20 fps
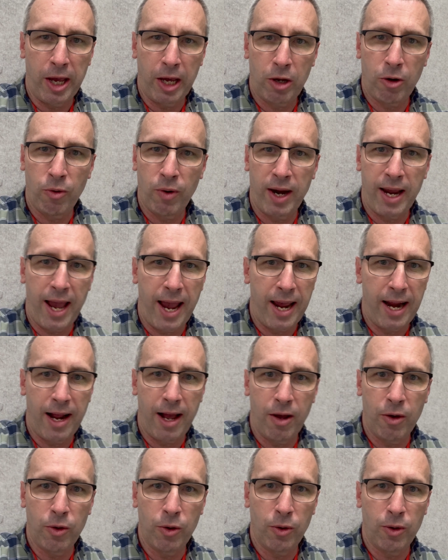a
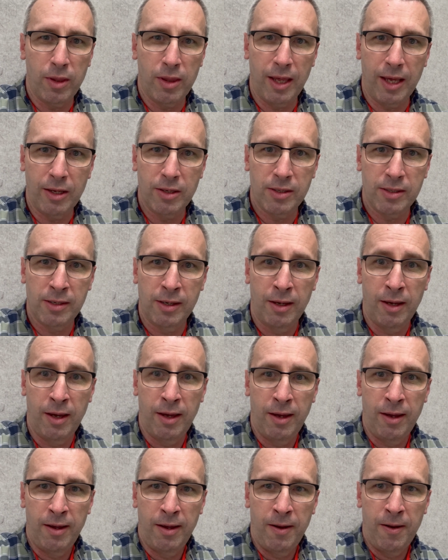creator who thinks
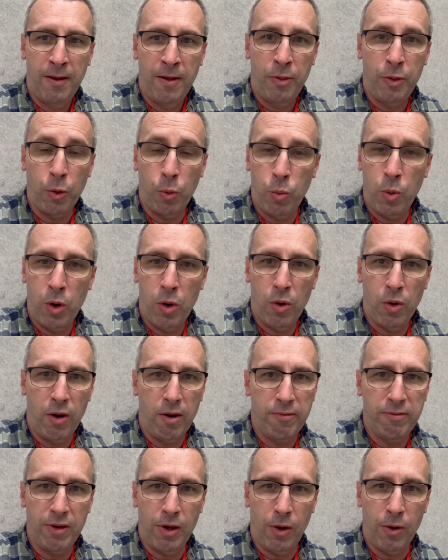the world
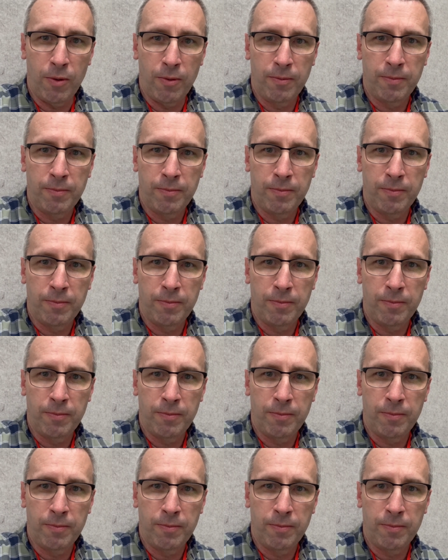of you.